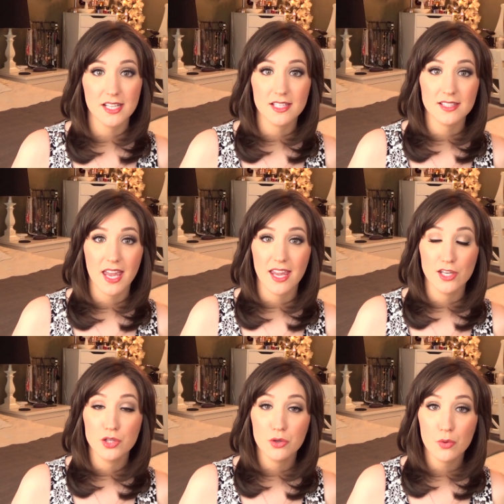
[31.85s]
It is a
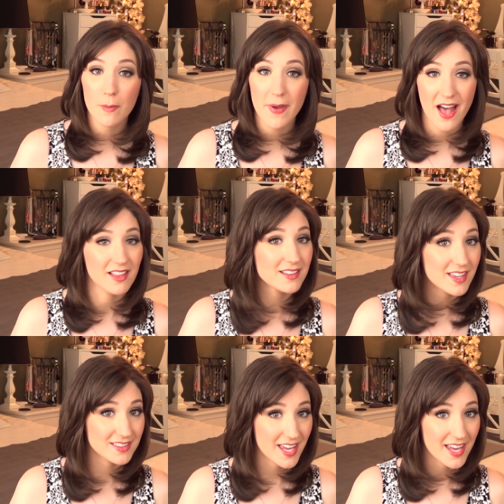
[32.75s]
new palette
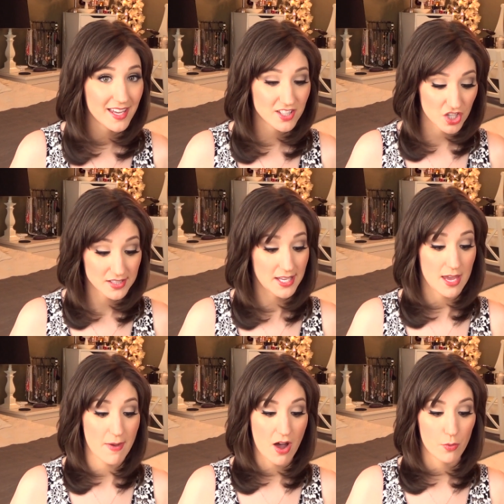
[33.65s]
that they just
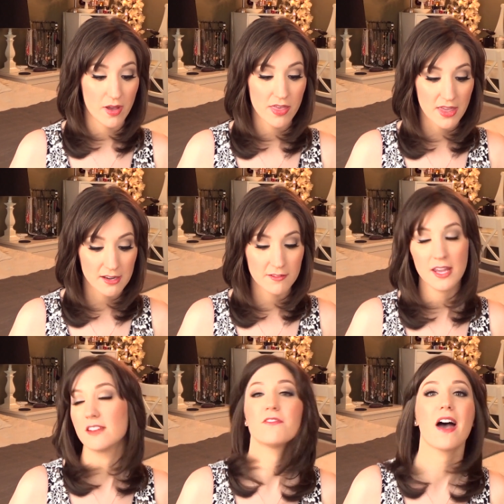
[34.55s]
came out with and
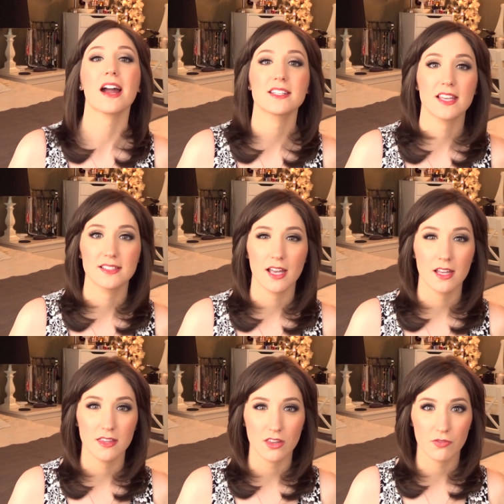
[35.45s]
in fact they
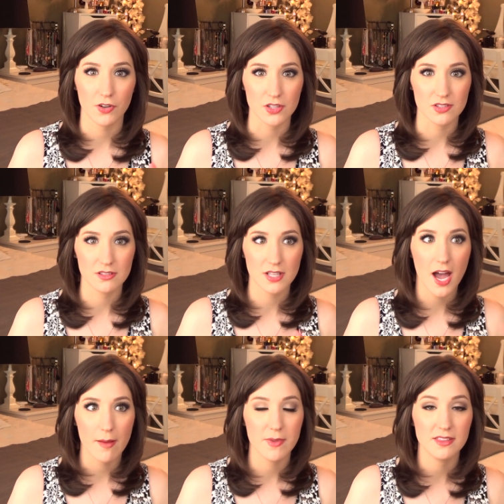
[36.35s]
said that the first
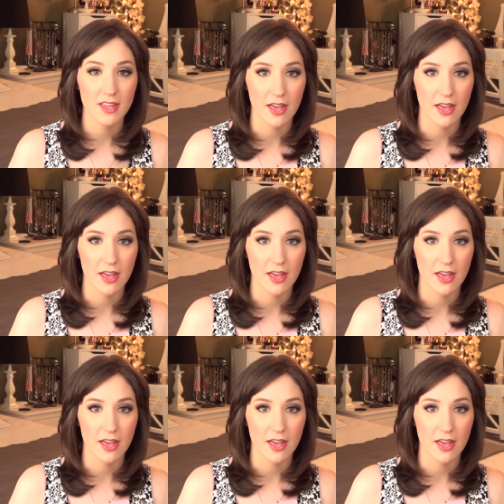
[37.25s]
time that